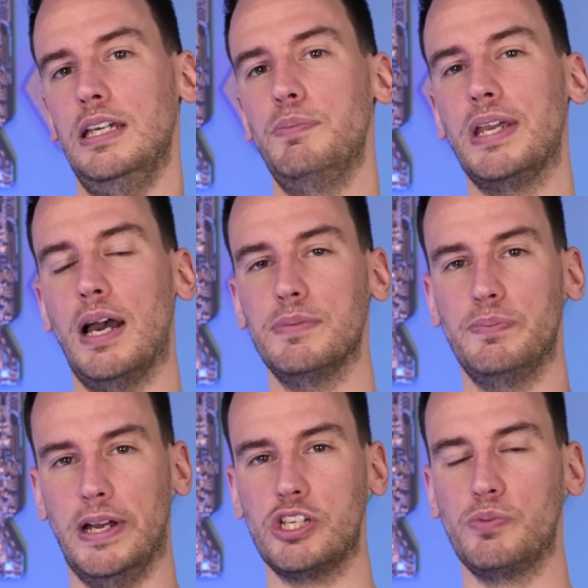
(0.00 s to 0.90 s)
it becomes
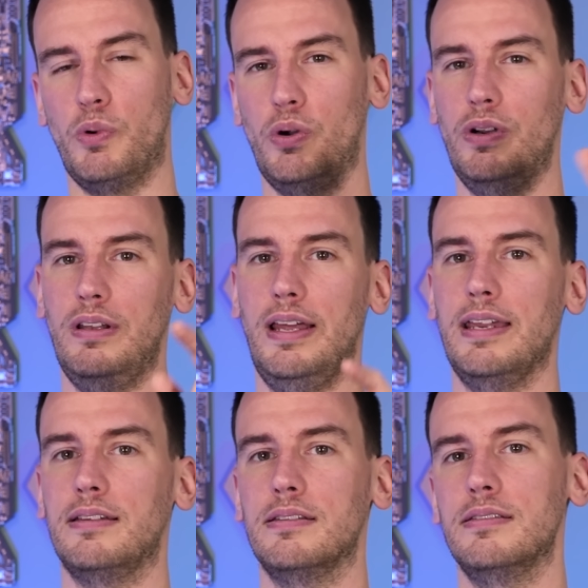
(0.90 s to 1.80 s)
much more
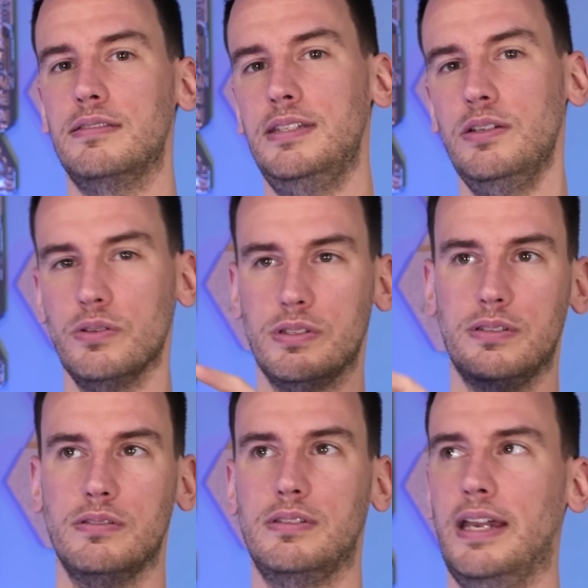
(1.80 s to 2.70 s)
like
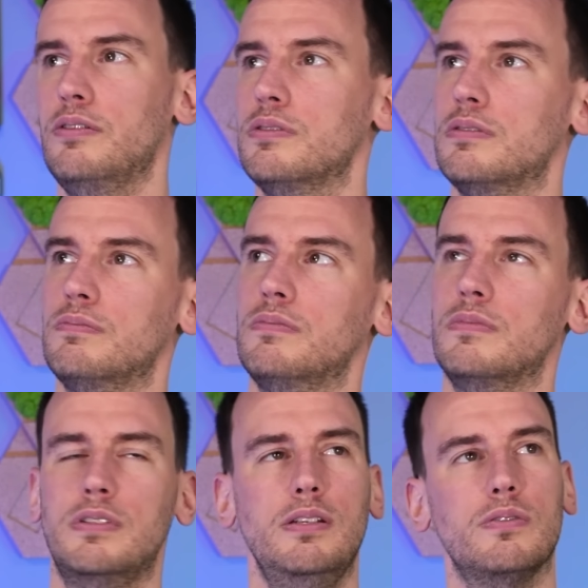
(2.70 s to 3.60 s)
sinus, sinus,
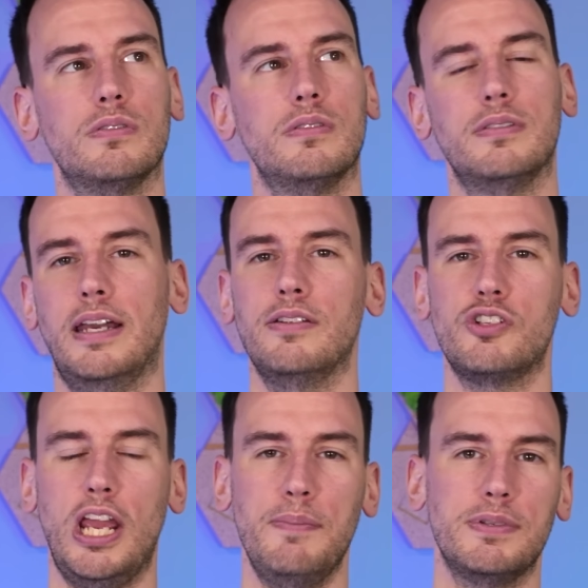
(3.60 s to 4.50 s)
sinus, sinus
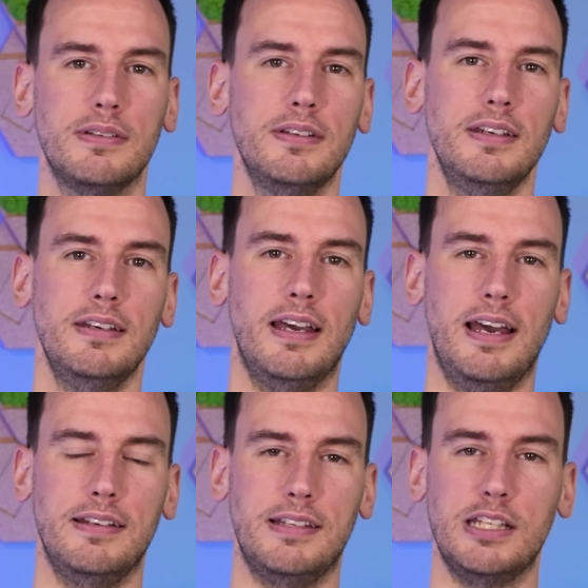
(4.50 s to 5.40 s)
shaped.
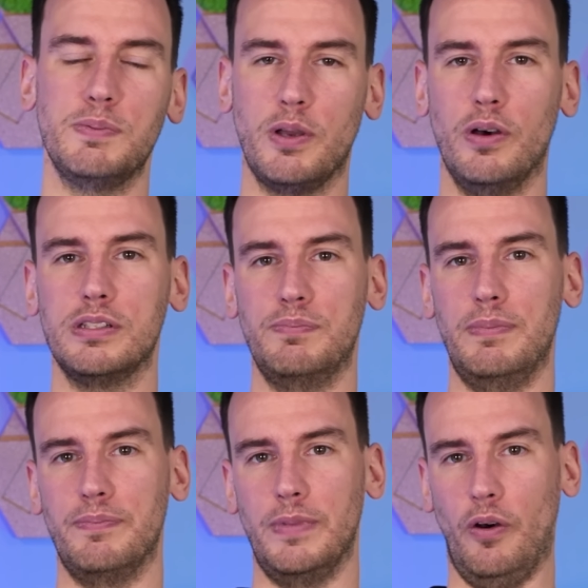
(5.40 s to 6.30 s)
And that's because
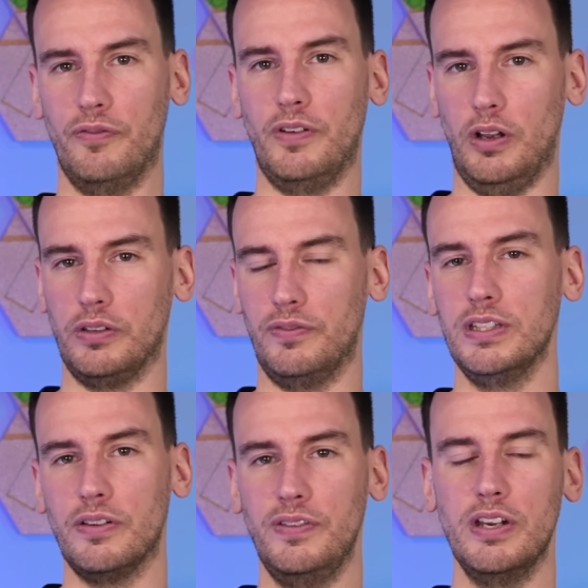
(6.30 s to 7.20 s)
of a lot of
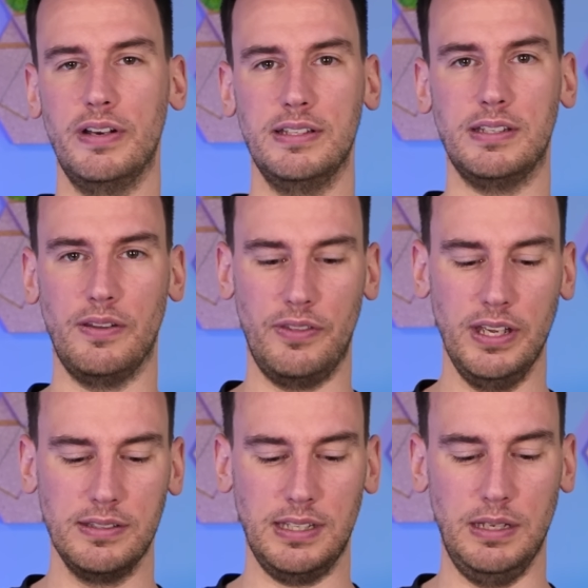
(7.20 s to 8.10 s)
interference and
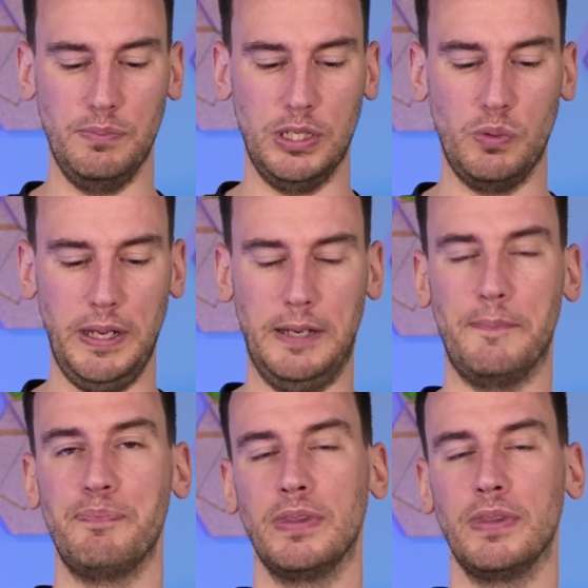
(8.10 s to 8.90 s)
things in between.